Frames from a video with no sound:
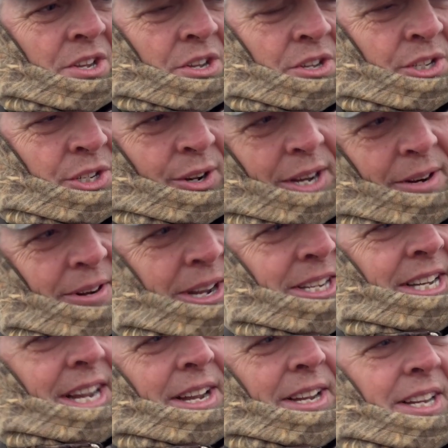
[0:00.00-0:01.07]
So
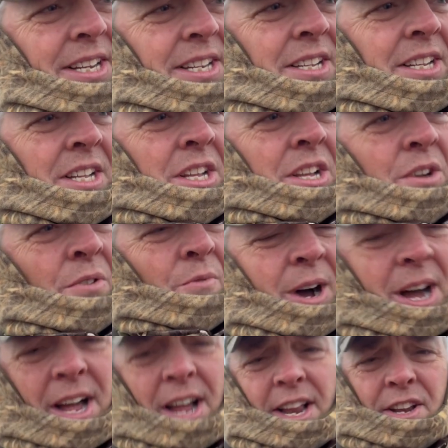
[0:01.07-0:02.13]
anyways, I
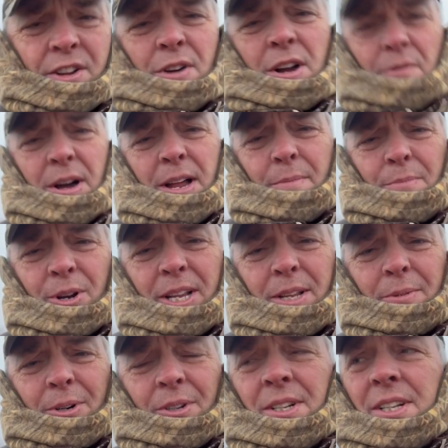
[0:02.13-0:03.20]
knew I wanted
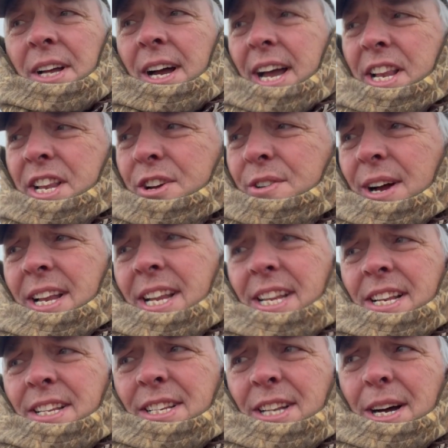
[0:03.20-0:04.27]
breathable. I knew I
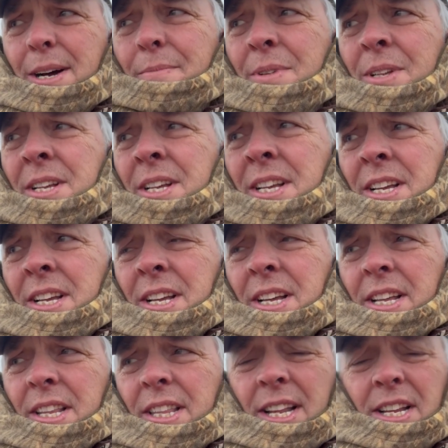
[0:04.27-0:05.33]
needed some
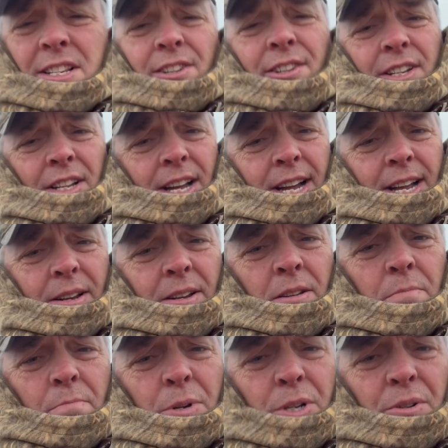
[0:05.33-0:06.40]
thin slit line
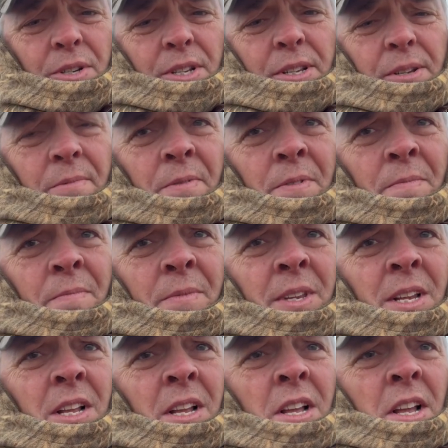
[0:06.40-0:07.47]
boots.
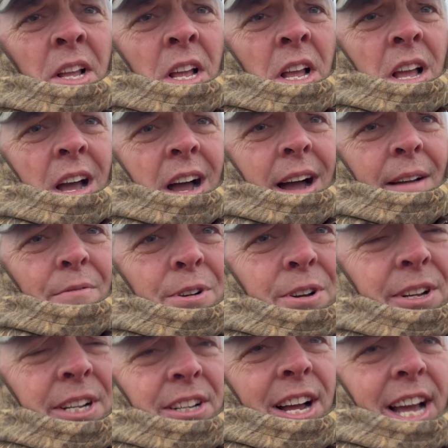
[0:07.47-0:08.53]
I'm
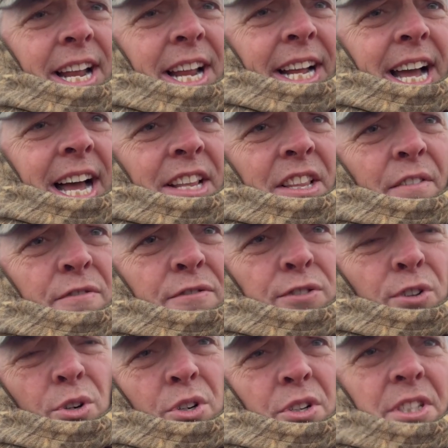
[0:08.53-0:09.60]
really glad I got the
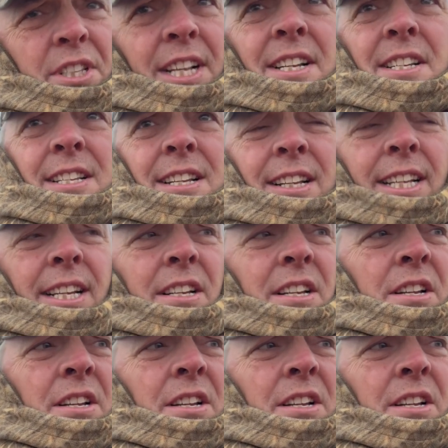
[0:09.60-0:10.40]
full thin slit